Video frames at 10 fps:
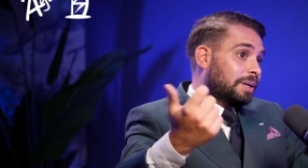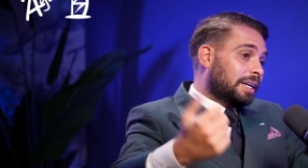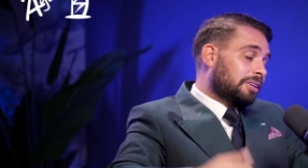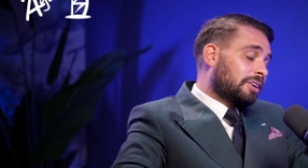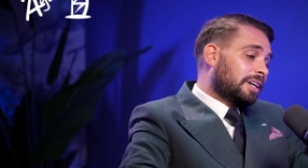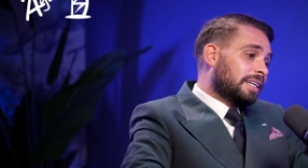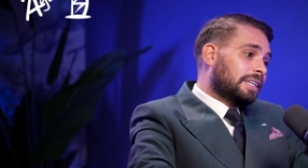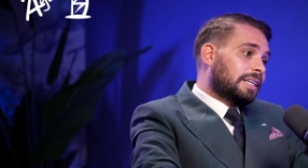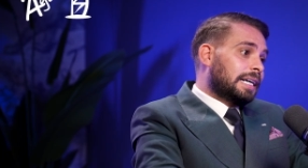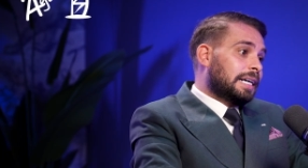Play at
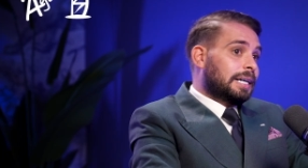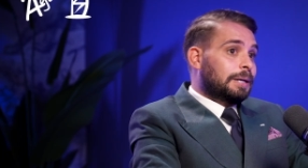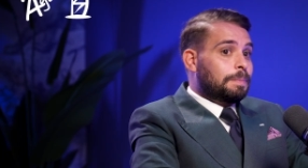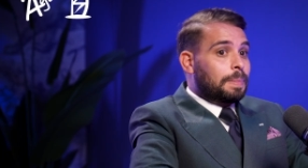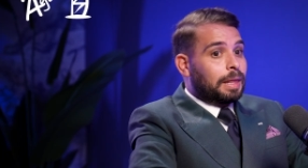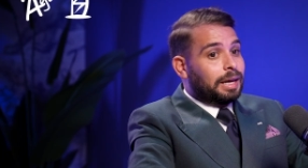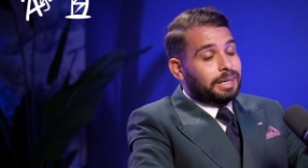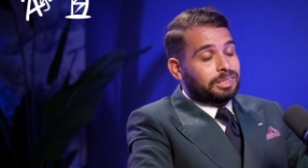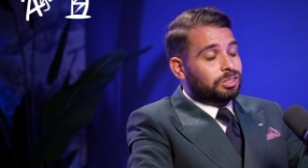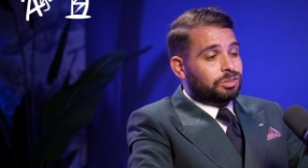night, and
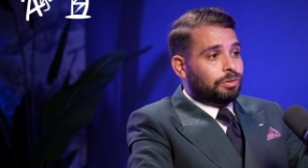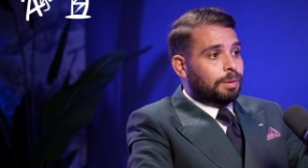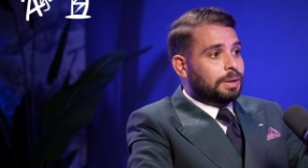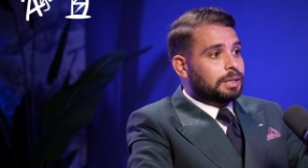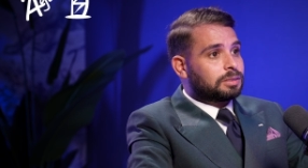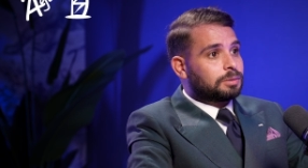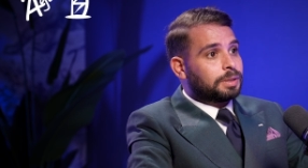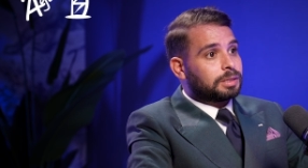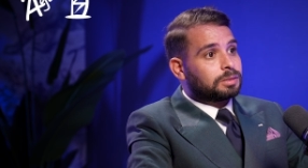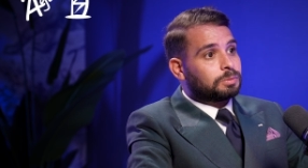it's just the right place to
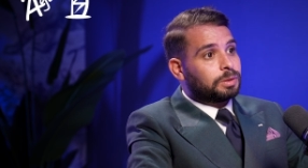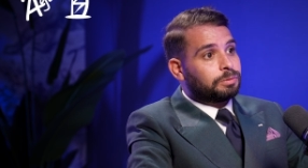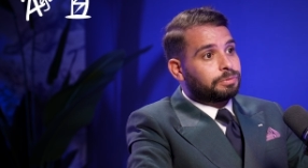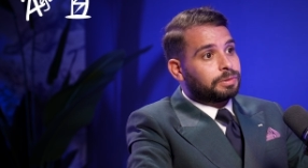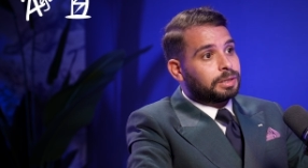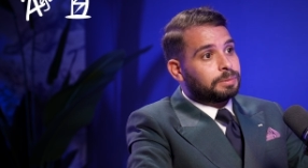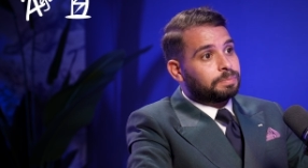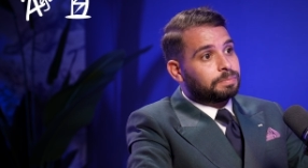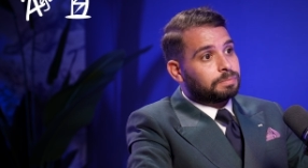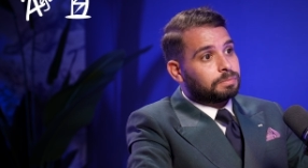mix with
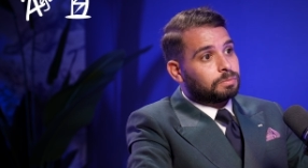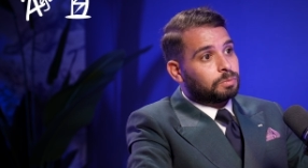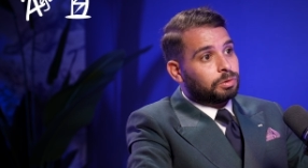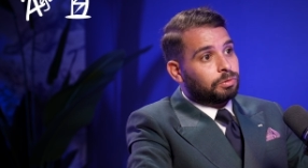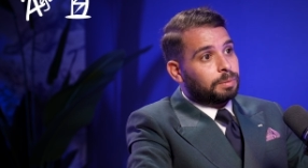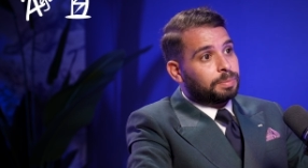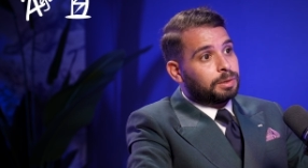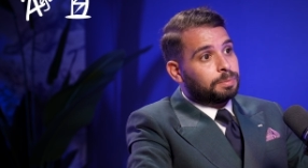the right